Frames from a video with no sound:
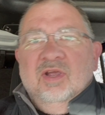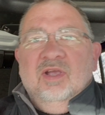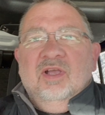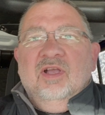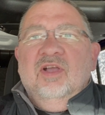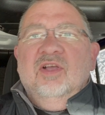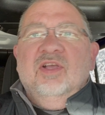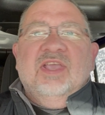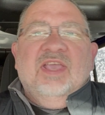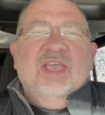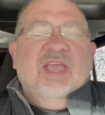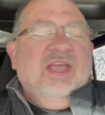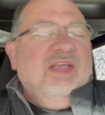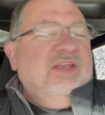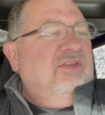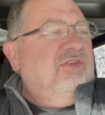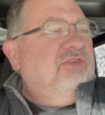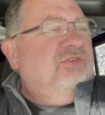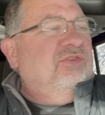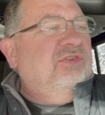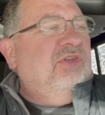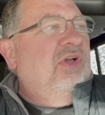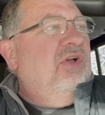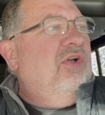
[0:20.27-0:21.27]
Okay,
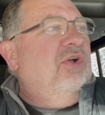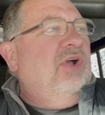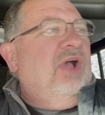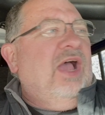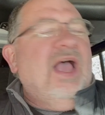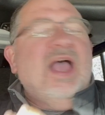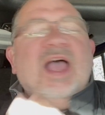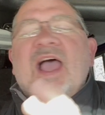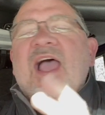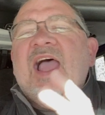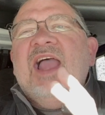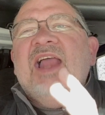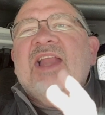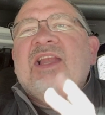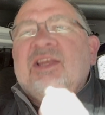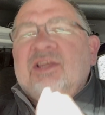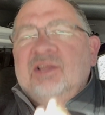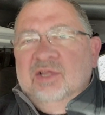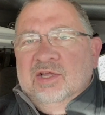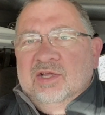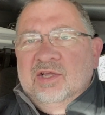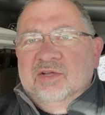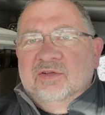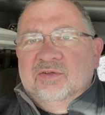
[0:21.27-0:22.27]
so I
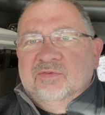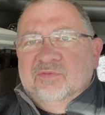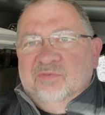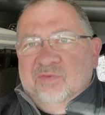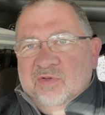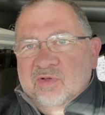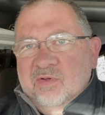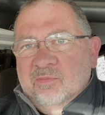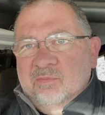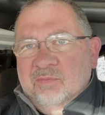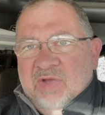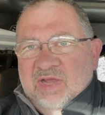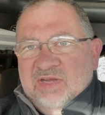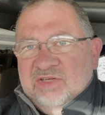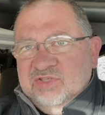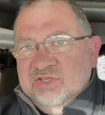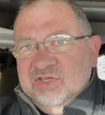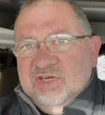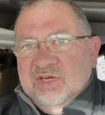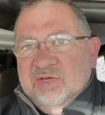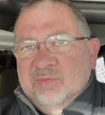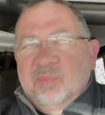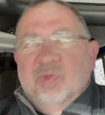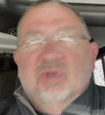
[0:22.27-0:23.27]
love my
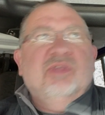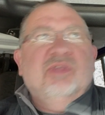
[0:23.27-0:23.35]
Jeep.